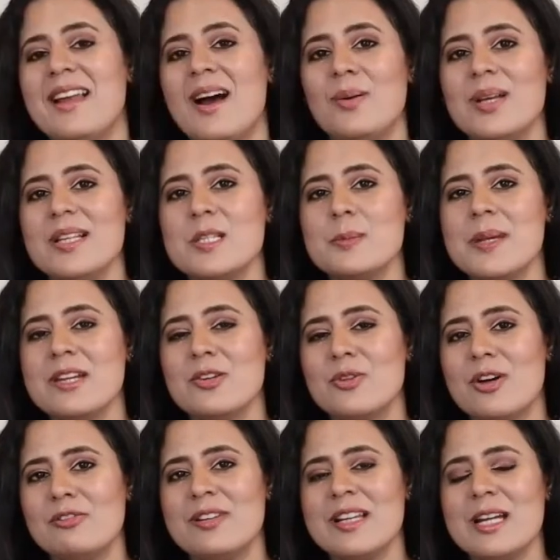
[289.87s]
Now, it's been
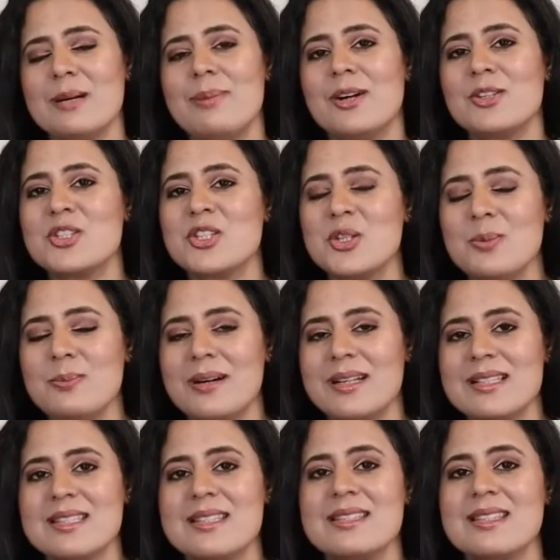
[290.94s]
roughly about two
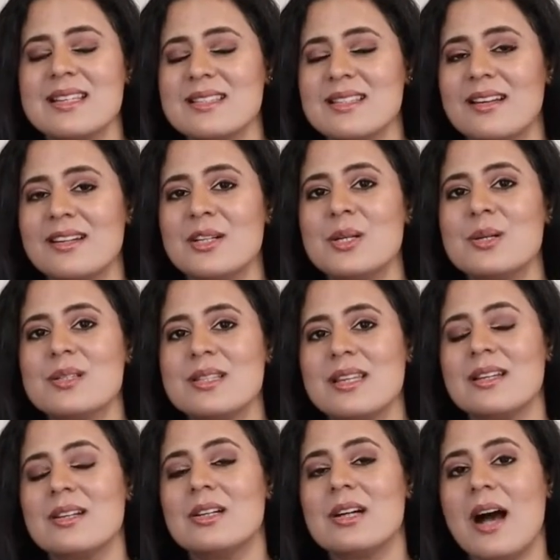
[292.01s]
months since I started
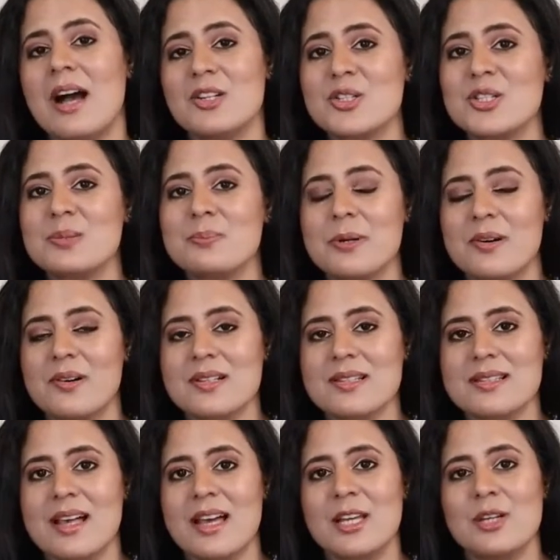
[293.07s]
using hydrogen
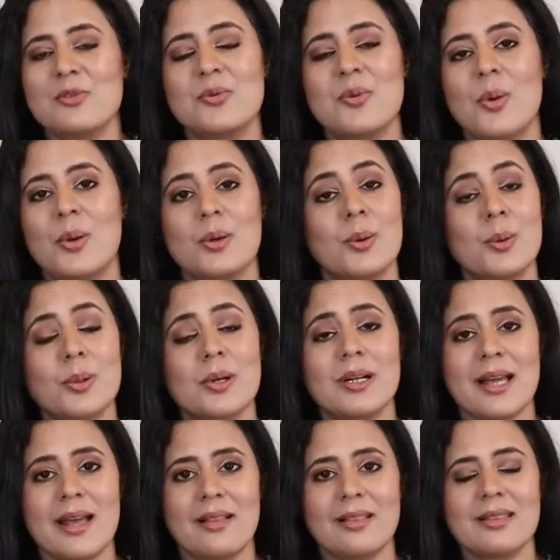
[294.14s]
peroxide for
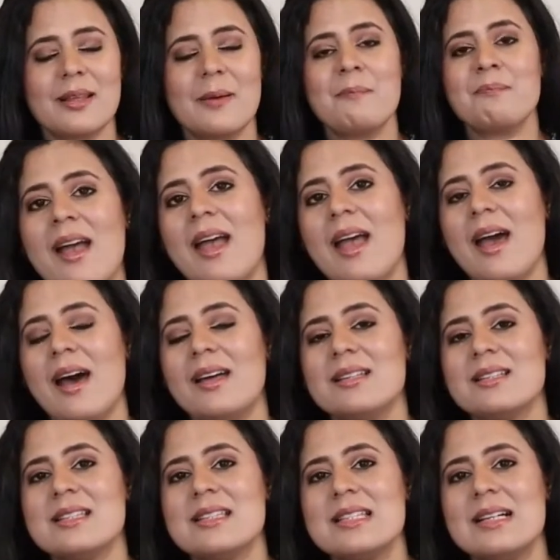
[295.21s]
oral health.
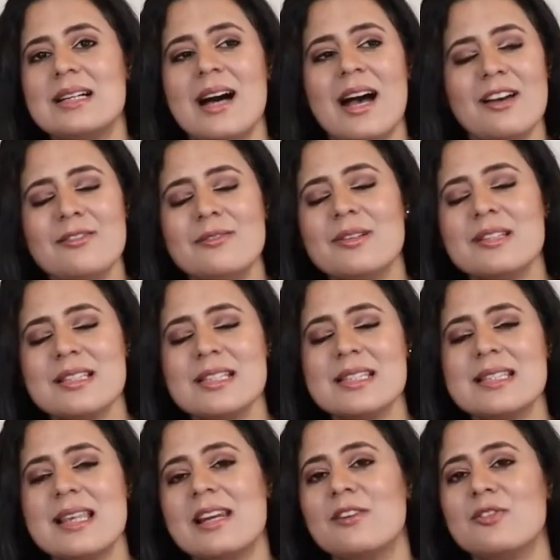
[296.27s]
And uh, I've,
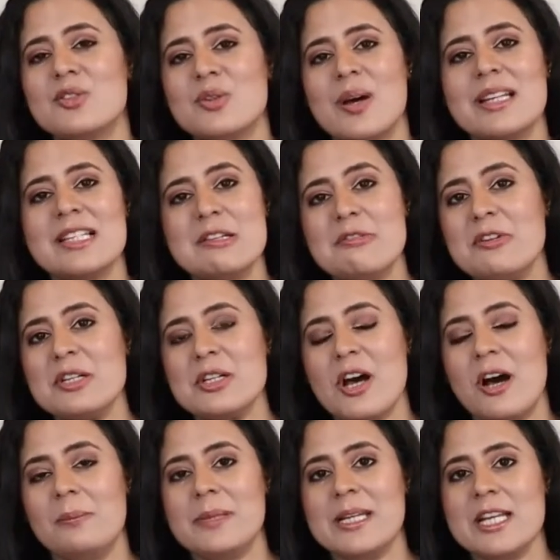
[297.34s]
since then, I've tried different
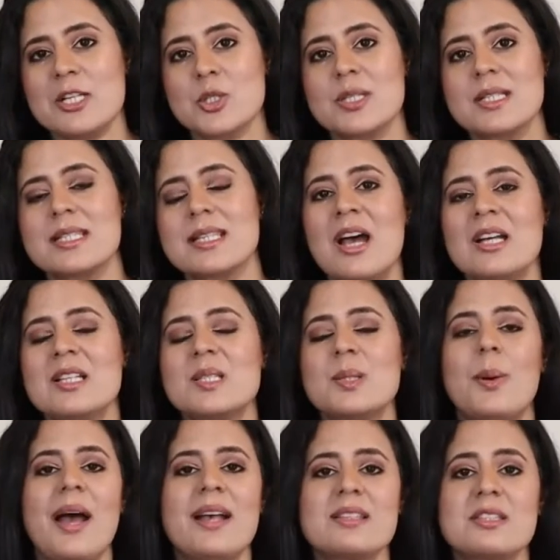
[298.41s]
combinations.
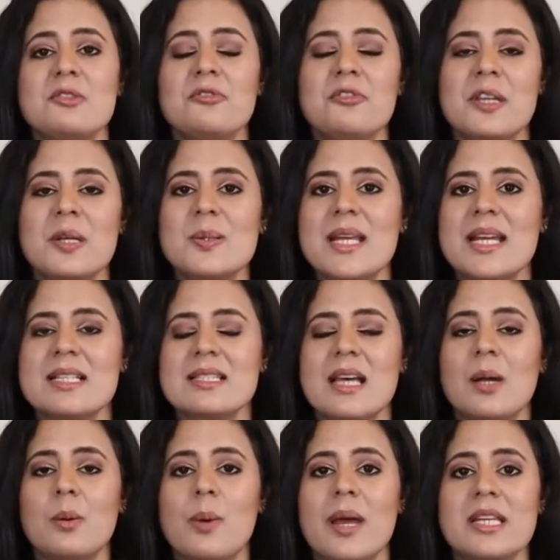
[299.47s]
So, as in a few days,
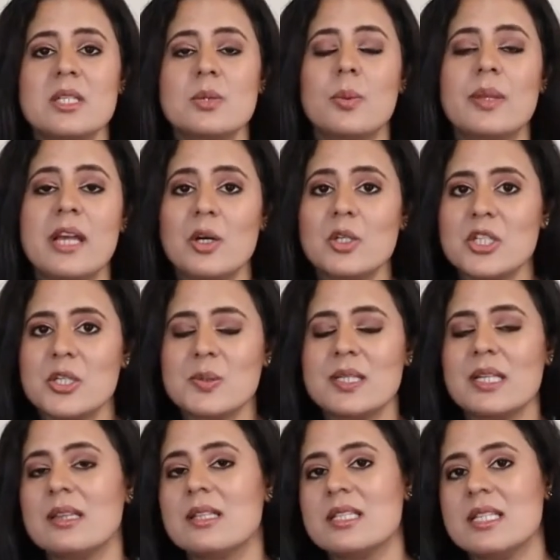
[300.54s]
I went without
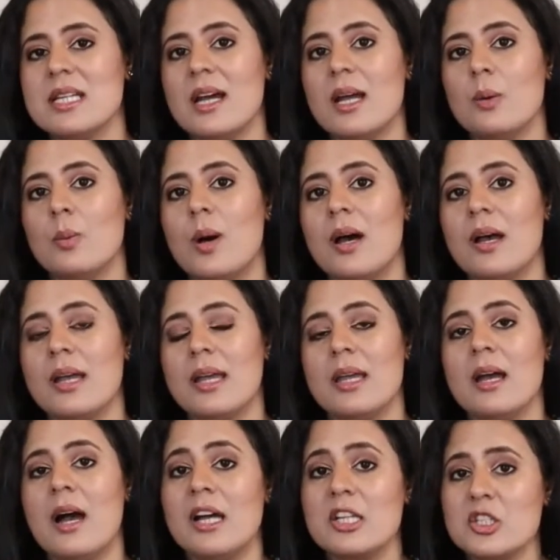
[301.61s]
using the
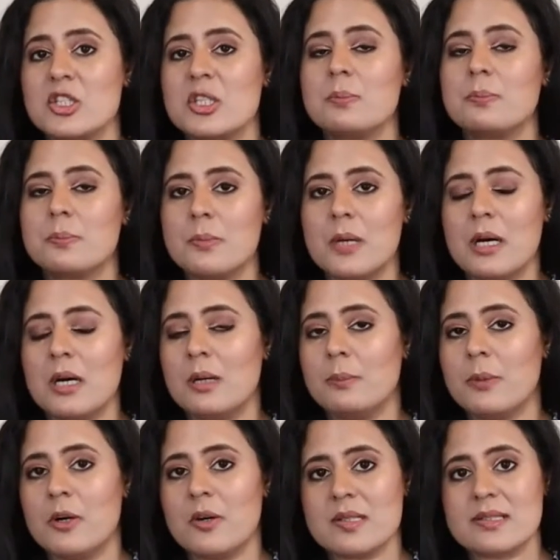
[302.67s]
DIY hydrogen uh,
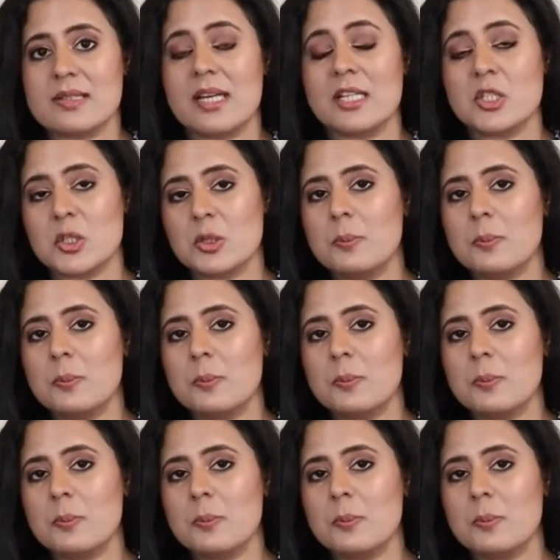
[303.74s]
peroxide